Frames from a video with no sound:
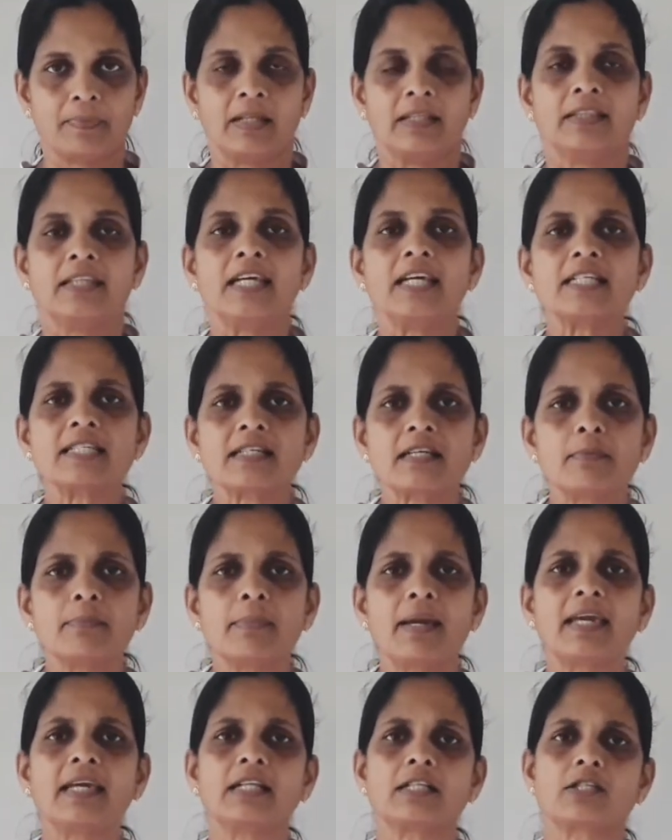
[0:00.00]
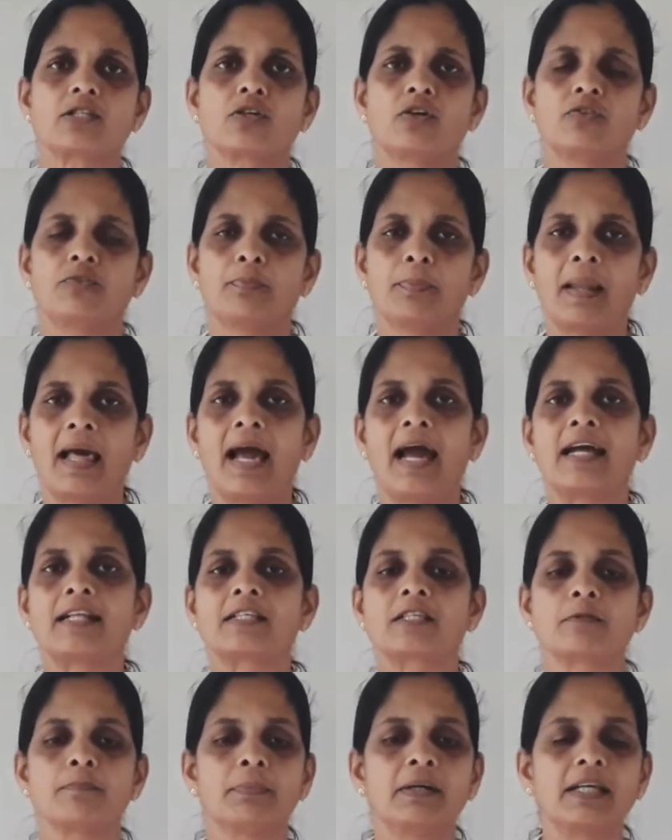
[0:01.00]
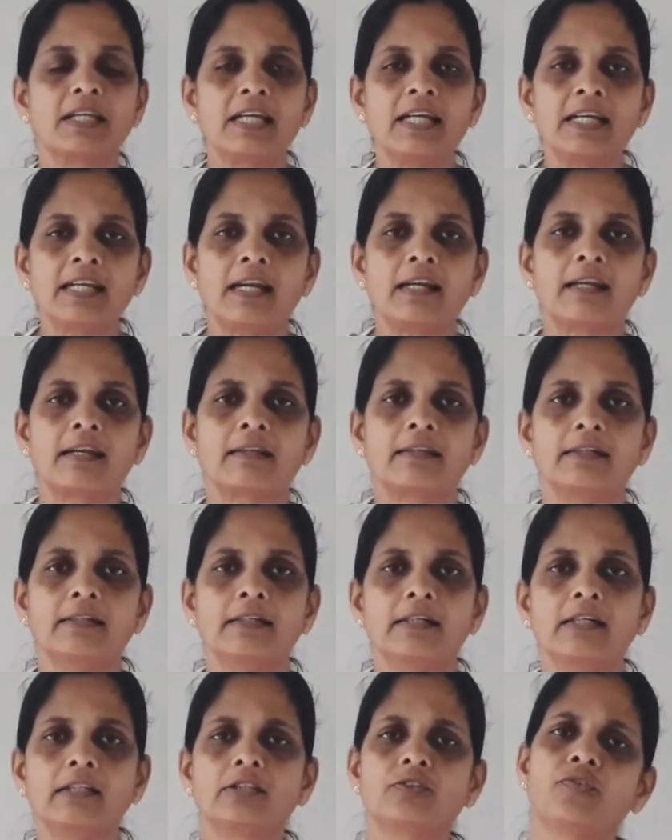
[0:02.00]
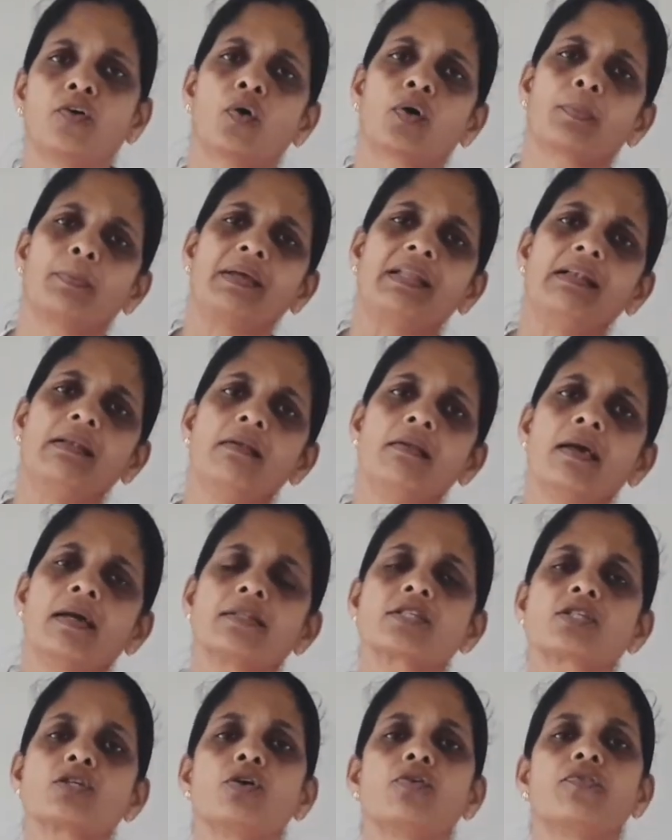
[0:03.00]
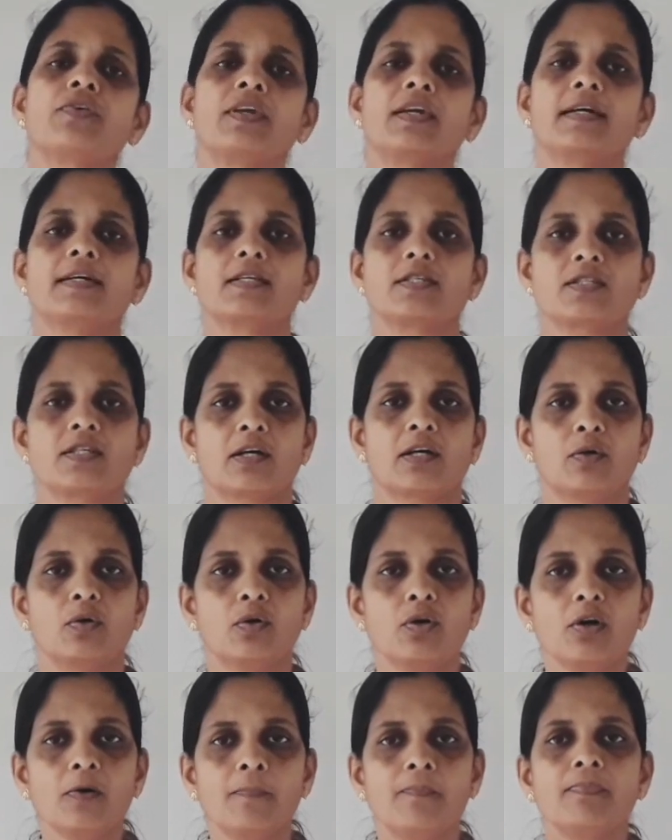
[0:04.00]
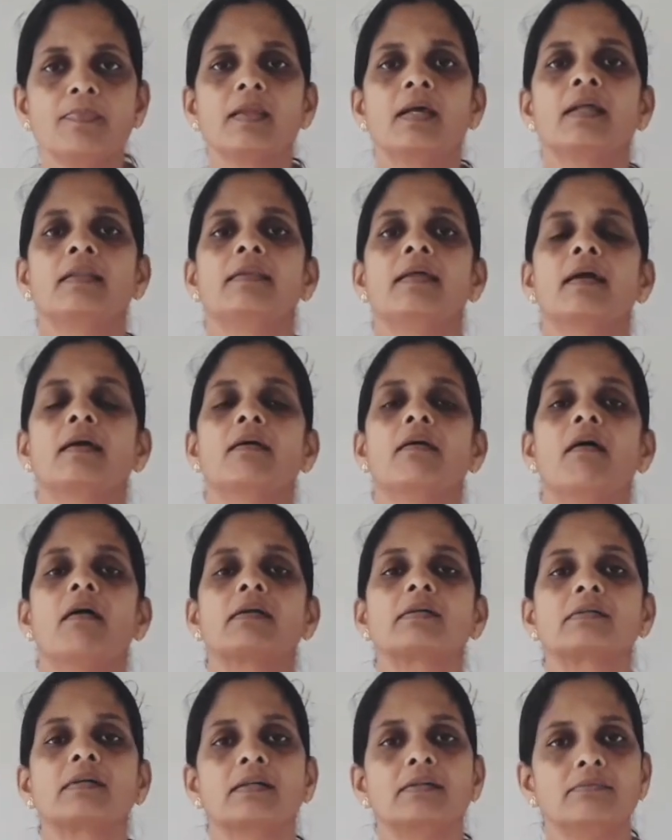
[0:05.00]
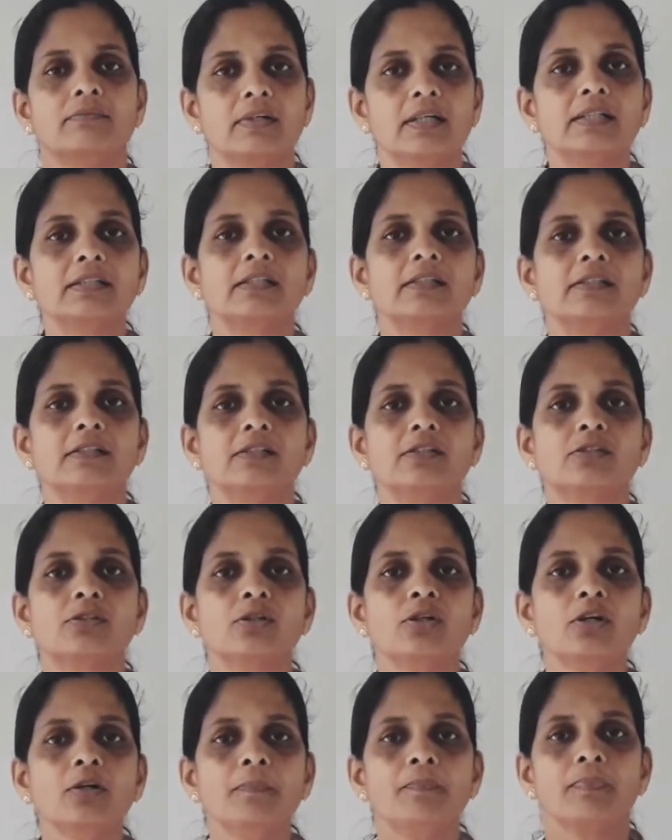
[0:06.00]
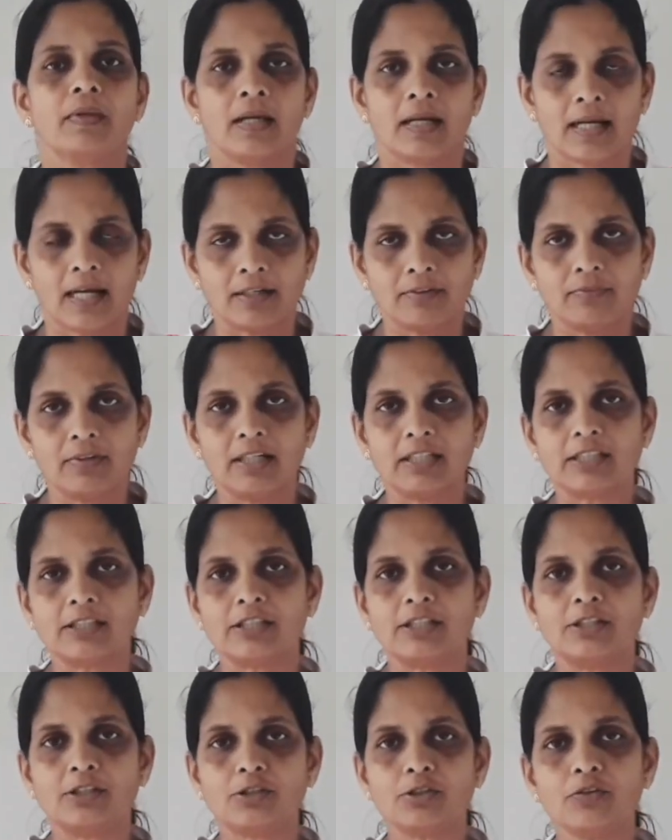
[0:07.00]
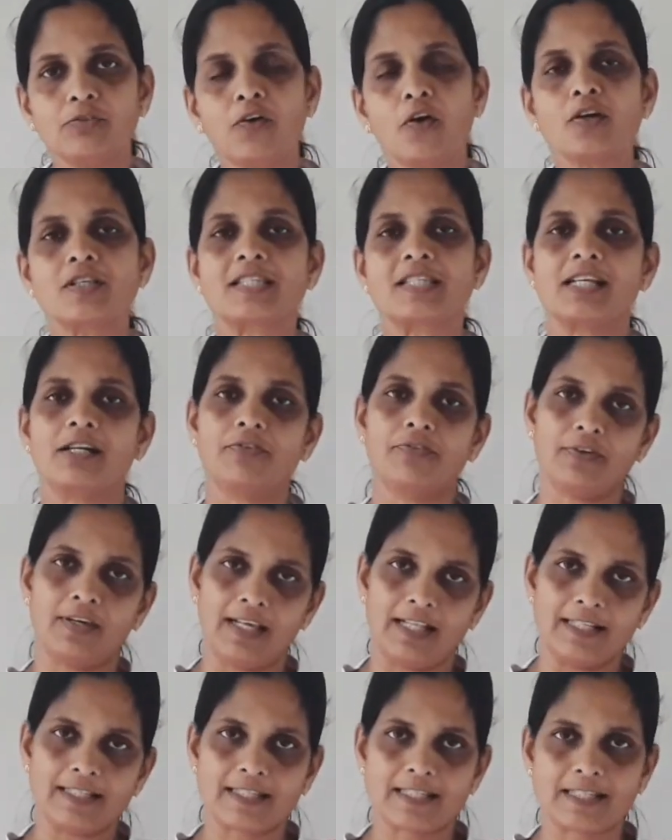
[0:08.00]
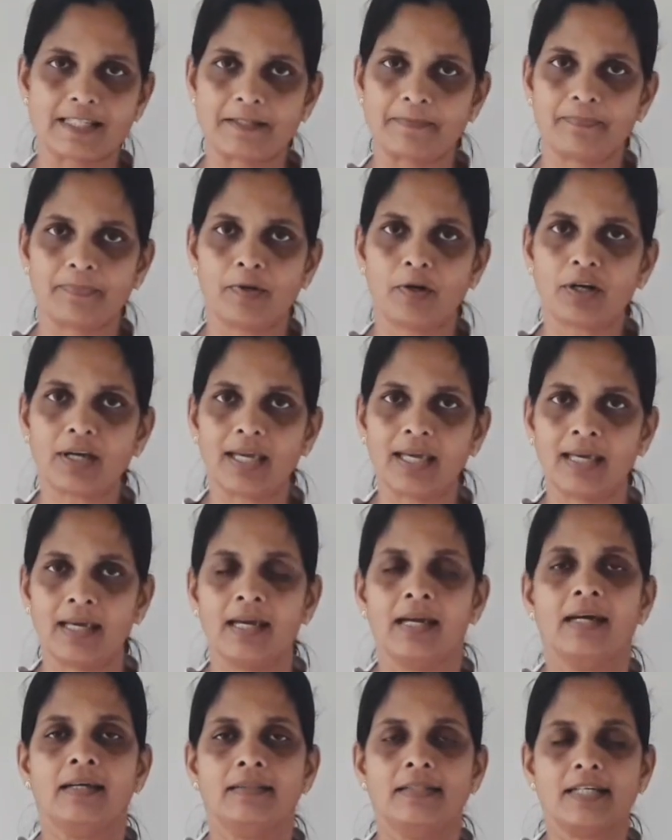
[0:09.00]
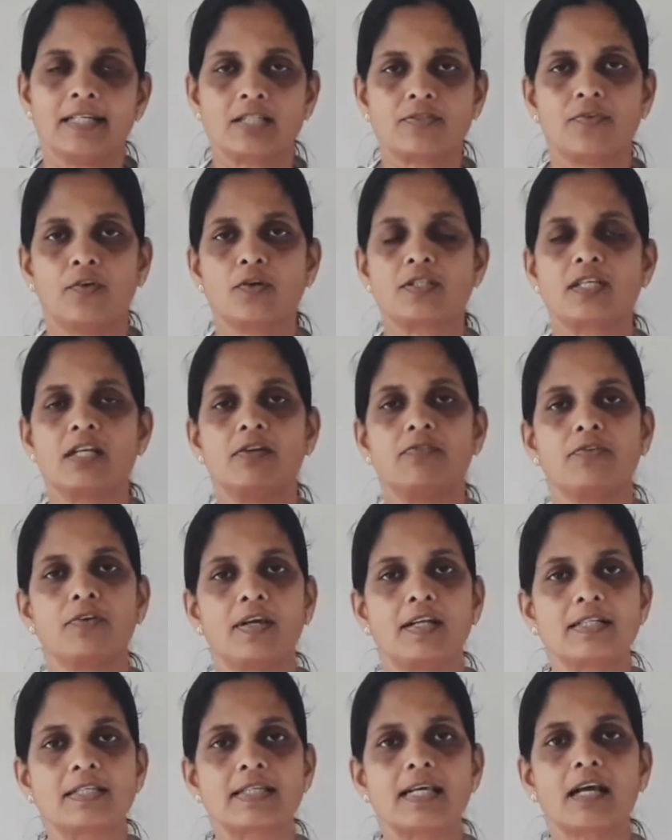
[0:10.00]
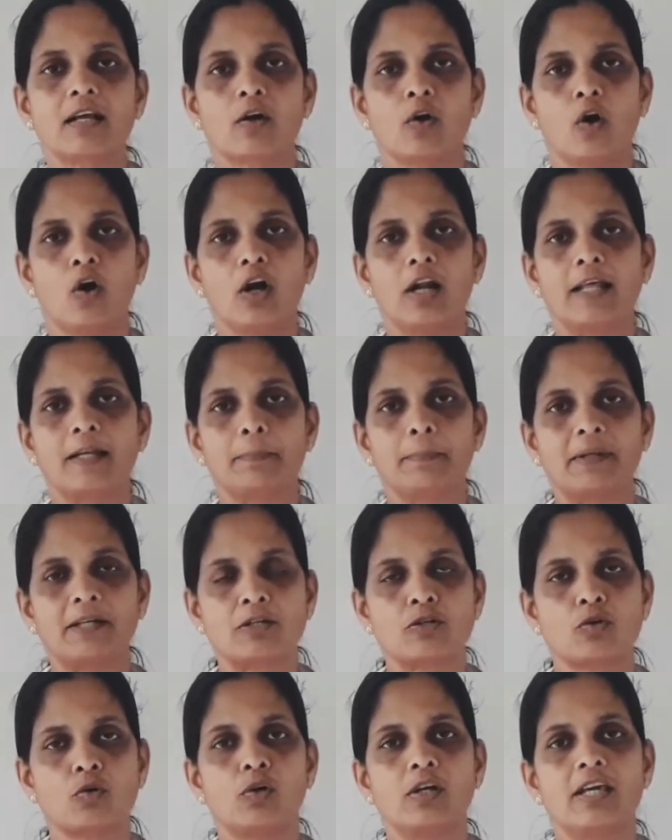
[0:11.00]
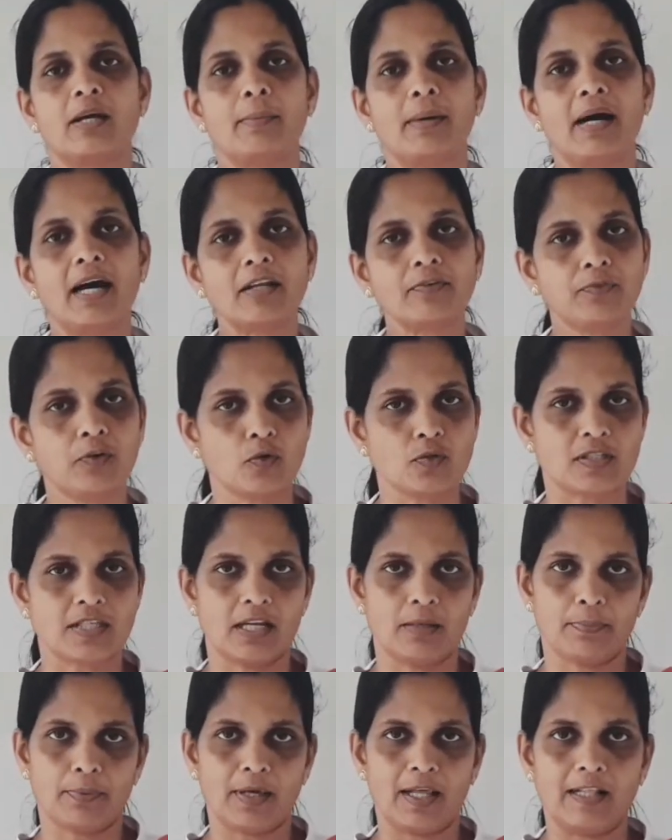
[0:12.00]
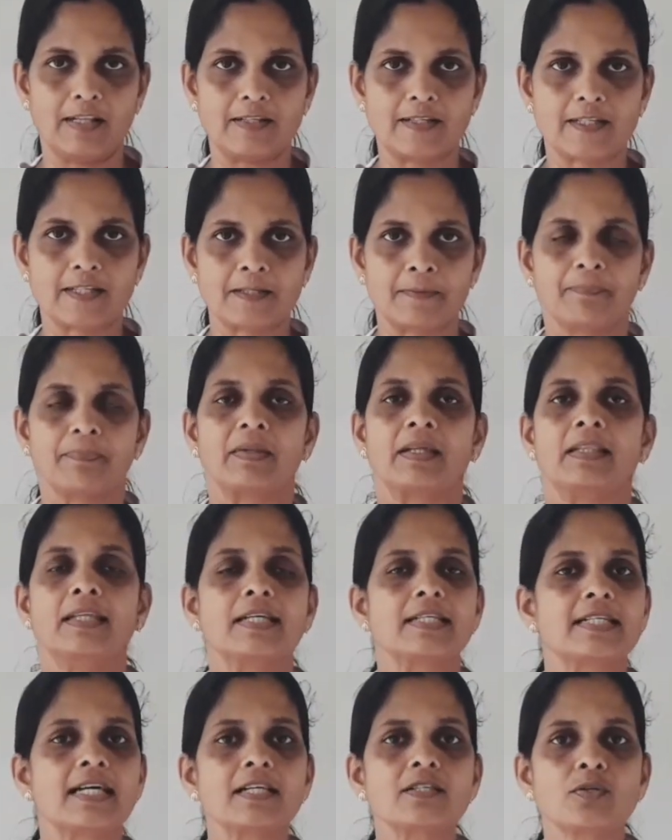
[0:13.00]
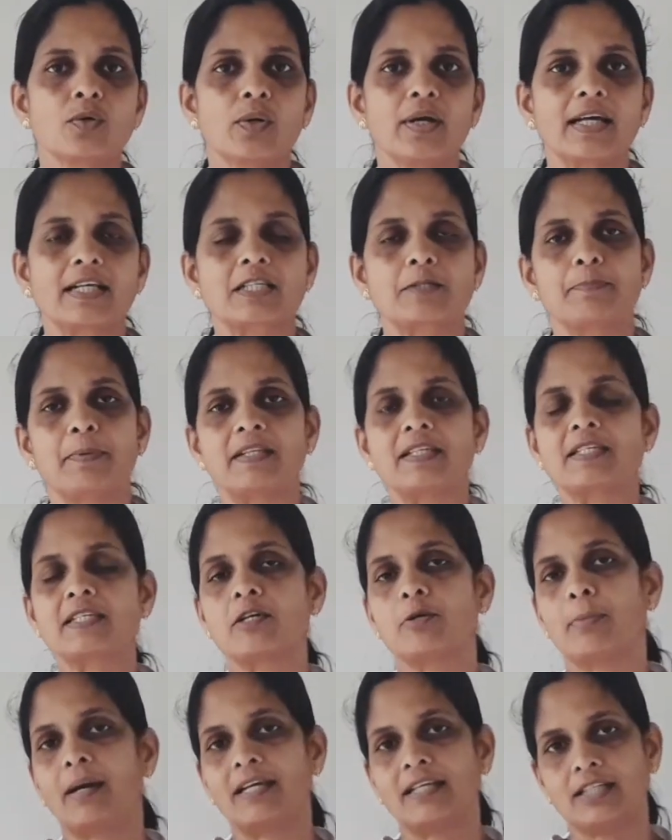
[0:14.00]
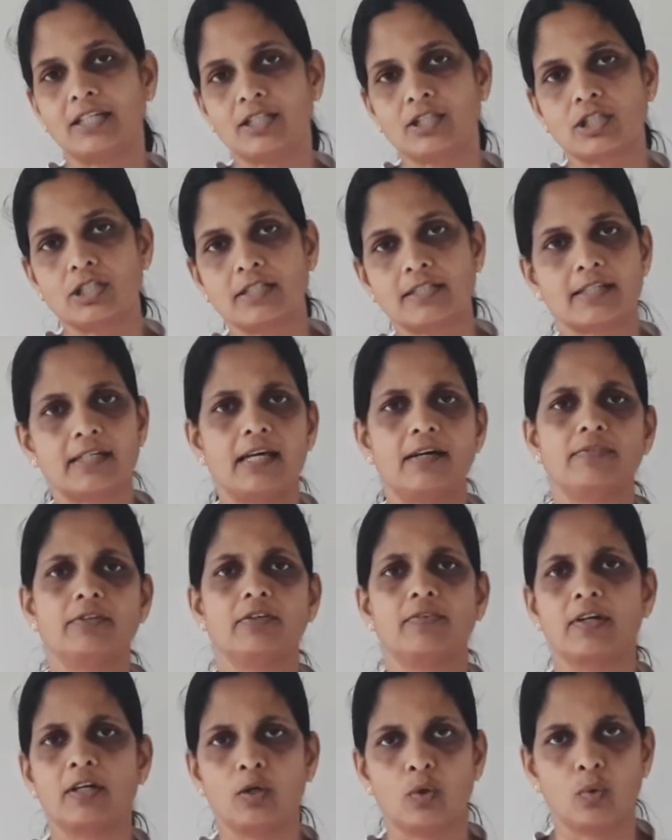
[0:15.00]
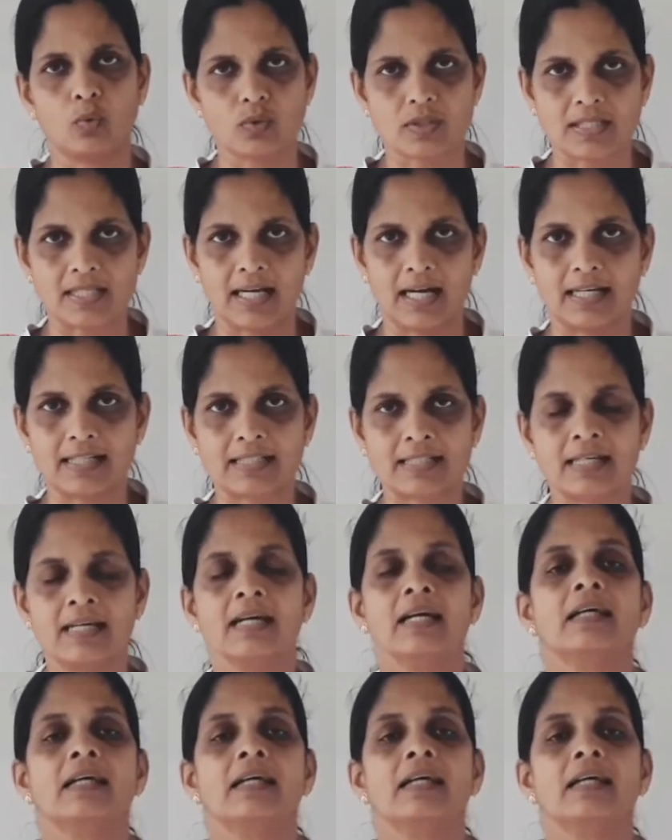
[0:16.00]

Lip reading: These remains of plants buried under the earth for millions of years ago, they got converted into fossil fuels. Okay, these fossil fuels are coal and petroleum are fossil fuels. These are so expensive, my dear children, everyone knows that.